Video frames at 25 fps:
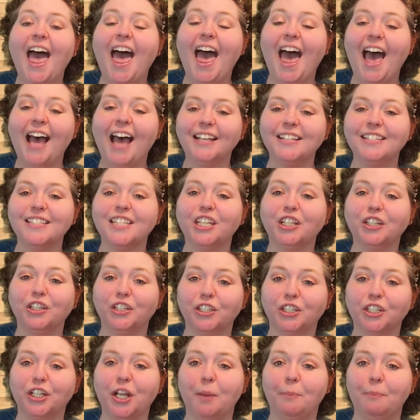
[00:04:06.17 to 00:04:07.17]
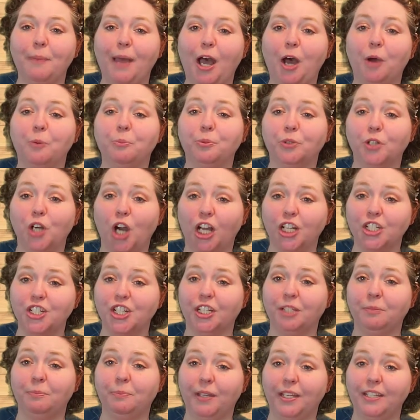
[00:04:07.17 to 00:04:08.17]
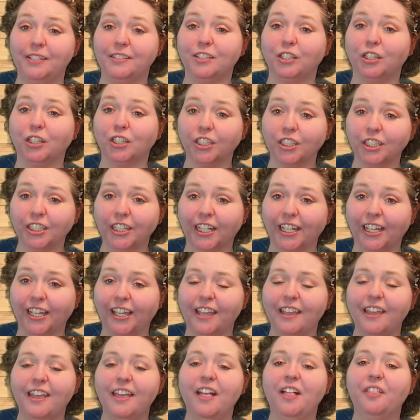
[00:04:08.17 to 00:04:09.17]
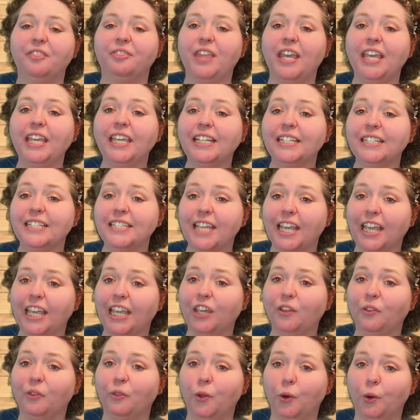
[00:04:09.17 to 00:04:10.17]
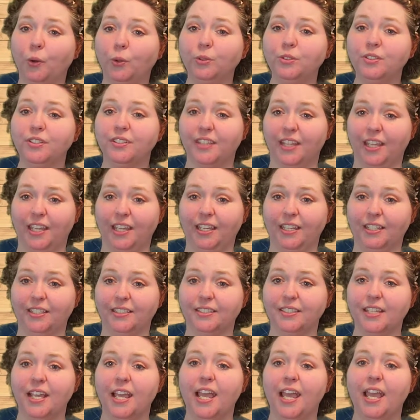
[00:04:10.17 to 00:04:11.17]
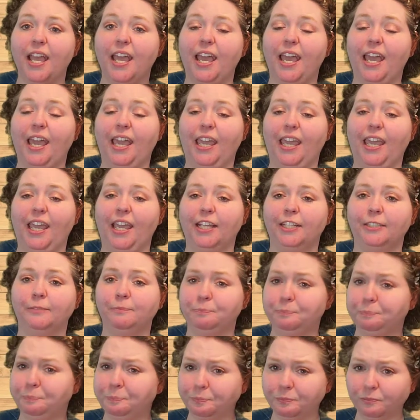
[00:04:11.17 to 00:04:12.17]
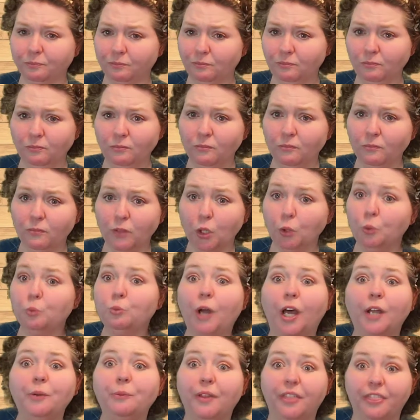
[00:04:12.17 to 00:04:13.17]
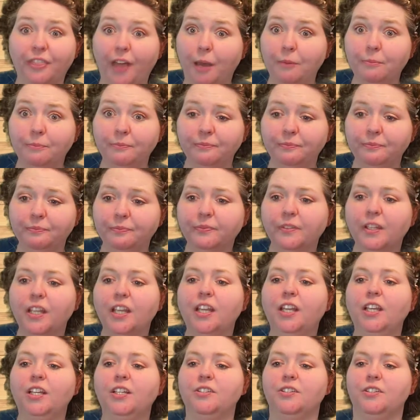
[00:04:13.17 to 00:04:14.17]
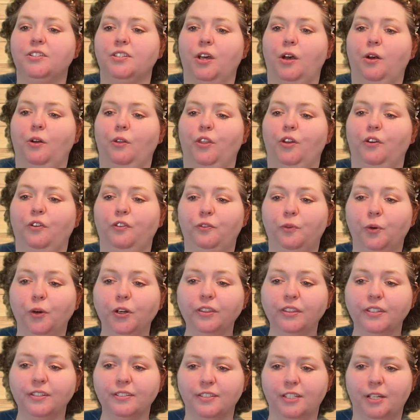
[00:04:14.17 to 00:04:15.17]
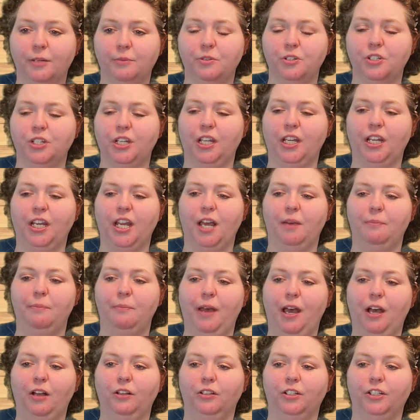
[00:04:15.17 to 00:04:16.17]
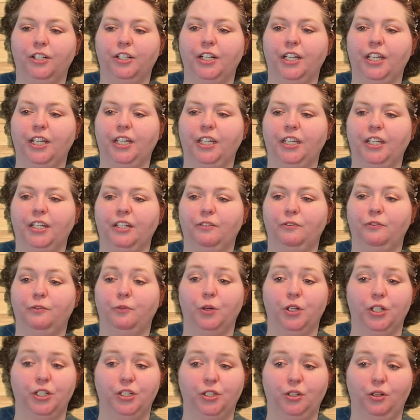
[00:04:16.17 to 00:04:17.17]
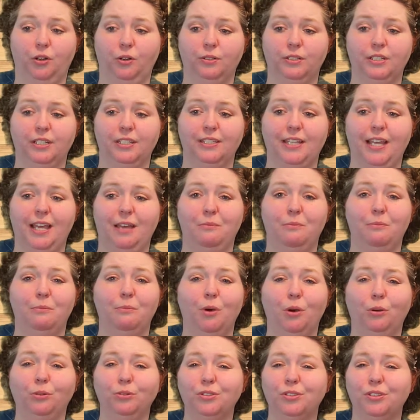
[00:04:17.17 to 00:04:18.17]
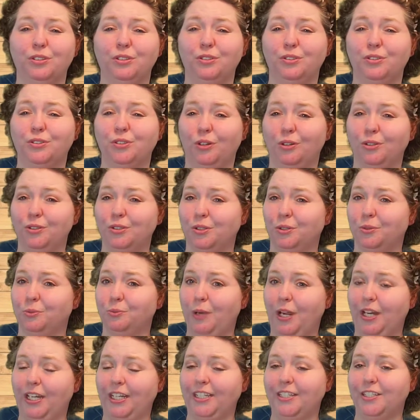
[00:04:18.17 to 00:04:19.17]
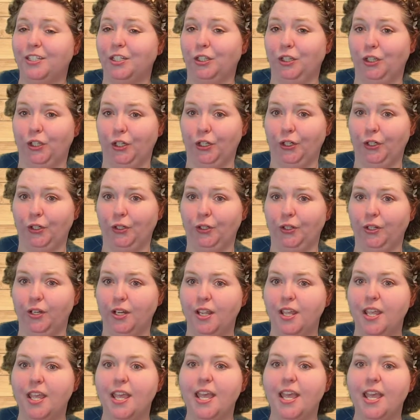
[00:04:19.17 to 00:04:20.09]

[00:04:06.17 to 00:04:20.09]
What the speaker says: as they learn about project-based learning, they can take those things and run with them. So the fourth assumption about learning for adults is that most adults are ready to learn.